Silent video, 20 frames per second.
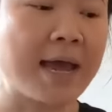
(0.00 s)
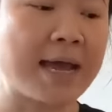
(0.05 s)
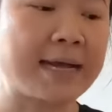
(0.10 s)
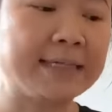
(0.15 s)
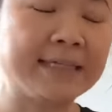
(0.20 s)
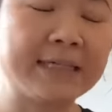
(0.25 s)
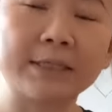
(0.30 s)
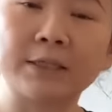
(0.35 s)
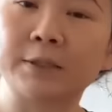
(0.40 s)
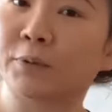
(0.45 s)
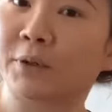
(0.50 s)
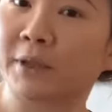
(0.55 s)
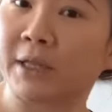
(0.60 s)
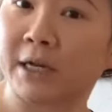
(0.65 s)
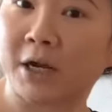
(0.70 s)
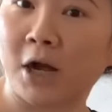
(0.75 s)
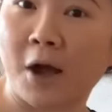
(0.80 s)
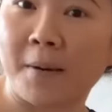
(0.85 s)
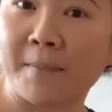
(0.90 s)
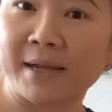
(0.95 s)
And just put
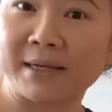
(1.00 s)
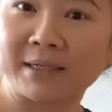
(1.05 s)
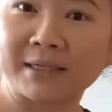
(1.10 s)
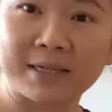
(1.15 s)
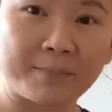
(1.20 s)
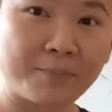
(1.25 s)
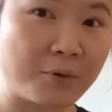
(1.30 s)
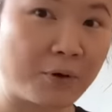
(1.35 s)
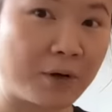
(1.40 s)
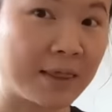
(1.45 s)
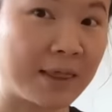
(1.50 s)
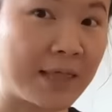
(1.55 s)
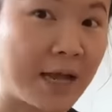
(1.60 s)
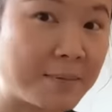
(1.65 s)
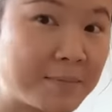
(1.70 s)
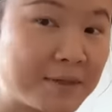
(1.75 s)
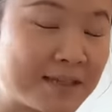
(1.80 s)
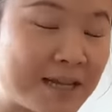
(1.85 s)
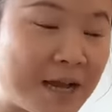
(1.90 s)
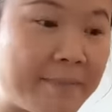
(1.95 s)
the comments and put a
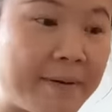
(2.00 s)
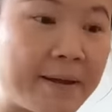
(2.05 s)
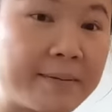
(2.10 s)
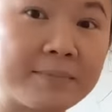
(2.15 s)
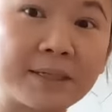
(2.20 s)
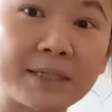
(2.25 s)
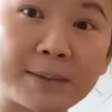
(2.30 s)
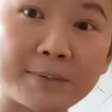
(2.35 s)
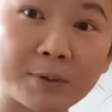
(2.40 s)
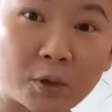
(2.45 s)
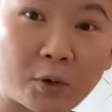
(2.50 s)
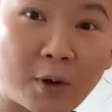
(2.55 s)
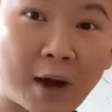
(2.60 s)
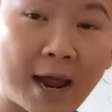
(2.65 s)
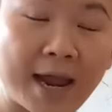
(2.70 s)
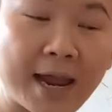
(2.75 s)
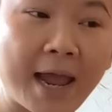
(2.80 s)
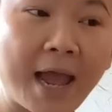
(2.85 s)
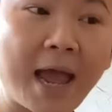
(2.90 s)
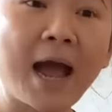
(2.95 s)
thumbs up and
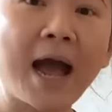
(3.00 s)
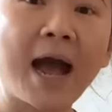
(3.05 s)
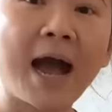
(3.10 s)
subscribe.